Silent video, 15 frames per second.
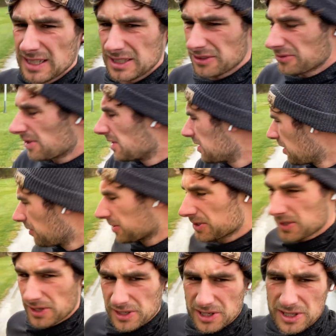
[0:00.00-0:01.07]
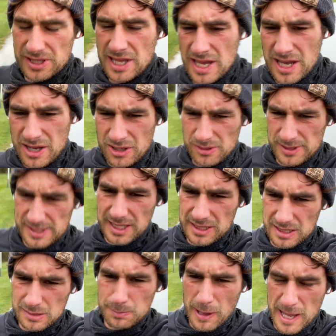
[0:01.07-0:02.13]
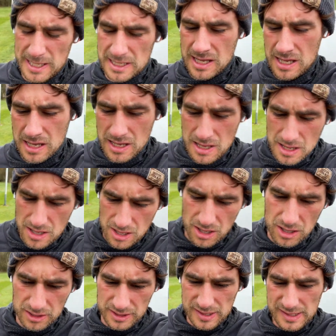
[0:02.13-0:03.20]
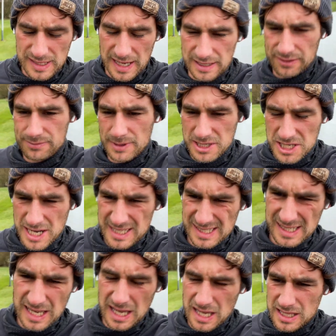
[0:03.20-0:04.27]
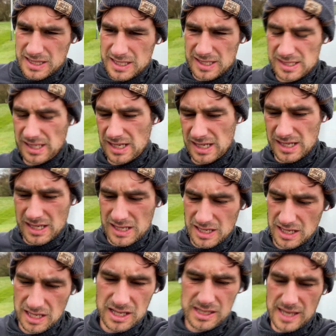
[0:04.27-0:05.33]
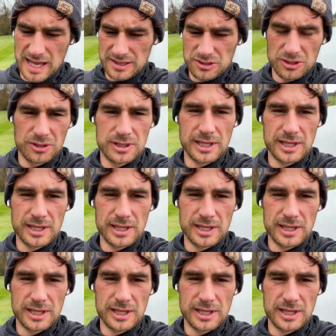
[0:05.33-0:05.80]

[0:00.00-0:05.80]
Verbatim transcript: Don't really know what's going on. I've always got this pain on the side of my chest. This, uh, yeah, I don't know